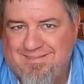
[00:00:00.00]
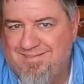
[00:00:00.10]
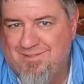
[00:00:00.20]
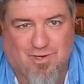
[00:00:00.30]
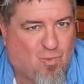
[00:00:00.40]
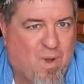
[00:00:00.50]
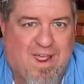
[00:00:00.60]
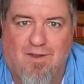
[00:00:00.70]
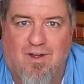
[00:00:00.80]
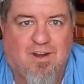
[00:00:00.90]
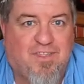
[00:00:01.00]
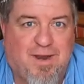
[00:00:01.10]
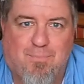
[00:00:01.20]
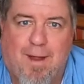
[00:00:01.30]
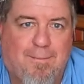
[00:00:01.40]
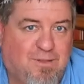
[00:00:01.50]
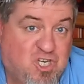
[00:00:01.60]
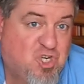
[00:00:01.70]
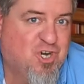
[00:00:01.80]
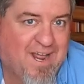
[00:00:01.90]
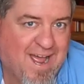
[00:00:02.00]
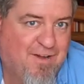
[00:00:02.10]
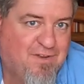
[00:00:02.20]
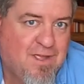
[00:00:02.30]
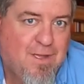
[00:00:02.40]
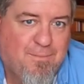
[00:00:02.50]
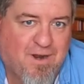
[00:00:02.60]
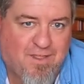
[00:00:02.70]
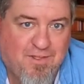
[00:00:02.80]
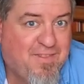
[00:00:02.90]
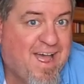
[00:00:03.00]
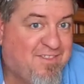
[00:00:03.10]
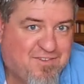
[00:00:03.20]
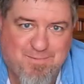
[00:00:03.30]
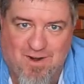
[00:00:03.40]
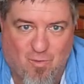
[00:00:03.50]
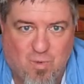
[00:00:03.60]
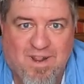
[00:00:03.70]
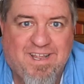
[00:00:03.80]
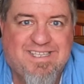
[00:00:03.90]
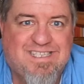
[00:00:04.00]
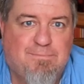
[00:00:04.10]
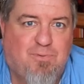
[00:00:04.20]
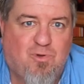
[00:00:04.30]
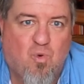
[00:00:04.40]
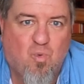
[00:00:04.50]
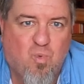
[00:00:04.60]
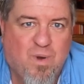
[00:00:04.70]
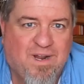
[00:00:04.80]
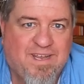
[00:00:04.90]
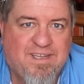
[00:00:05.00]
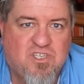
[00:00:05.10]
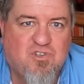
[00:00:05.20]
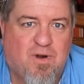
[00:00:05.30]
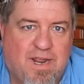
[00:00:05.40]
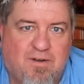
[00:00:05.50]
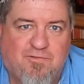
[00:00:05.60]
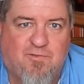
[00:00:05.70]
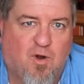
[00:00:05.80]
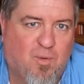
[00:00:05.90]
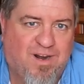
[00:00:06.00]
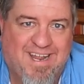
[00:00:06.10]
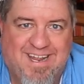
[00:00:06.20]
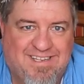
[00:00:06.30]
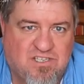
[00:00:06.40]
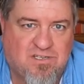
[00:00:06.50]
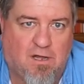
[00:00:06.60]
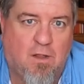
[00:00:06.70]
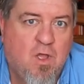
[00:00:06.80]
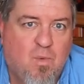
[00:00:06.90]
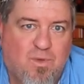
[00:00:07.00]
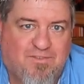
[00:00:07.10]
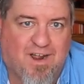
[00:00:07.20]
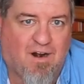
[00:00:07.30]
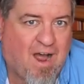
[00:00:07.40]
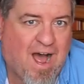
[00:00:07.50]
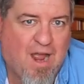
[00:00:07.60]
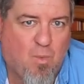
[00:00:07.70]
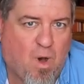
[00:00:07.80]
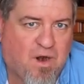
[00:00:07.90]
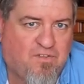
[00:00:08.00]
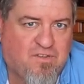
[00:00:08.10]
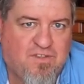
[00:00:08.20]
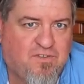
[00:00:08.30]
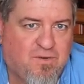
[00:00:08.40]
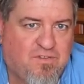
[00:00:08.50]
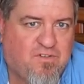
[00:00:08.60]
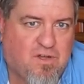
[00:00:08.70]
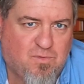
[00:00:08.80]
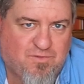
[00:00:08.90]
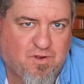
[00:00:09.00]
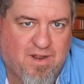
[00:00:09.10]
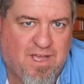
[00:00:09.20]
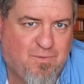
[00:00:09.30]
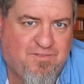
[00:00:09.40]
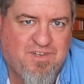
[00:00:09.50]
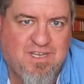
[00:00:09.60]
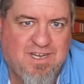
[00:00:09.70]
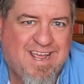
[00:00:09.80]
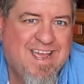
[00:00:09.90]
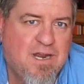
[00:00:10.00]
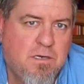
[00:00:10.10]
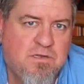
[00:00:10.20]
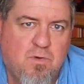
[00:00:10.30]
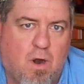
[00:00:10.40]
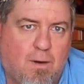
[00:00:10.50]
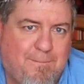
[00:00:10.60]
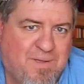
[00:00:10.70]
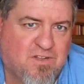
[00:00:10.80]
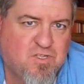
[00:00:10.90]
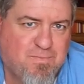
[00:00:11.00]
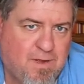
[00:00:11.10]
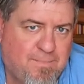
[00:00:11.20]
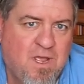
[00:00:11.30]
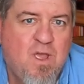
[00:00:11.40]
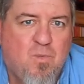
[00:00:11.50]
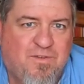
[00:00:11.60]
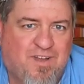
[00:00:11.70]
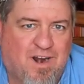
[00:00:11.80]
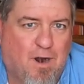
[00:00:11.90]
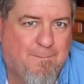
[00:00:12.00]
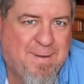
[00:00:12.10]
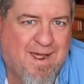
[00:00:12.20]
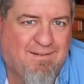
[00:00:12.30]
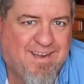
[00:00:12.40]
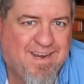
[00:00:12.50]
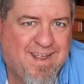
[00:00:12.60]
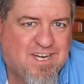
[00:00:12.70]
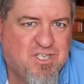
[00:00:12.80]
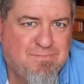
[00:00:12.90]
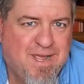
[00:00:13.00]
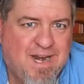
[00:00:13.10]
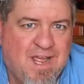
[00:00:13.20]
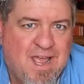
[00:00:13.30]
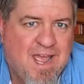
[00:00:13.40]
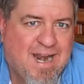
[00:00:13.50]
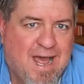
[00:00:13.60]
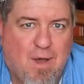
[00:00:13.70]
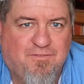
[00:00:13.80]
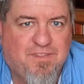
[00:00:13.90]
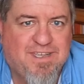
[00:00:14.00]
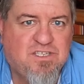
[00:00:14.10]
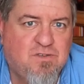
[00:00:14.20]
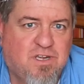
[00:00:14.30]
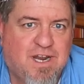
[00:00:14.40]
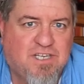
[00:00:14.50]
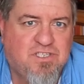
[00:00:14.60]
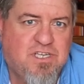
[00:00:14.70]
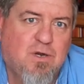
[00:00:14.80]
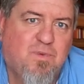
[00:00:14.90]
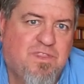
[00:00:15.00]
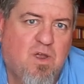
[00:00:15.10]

Took way longer than it probably should have. But other than that, this has been a really simple, really straightforward install. We've got our high water sensor installed. We've gone ahead, we've teed into our bilge pump. We've got our battery connection made. And now after these 2 connections here with the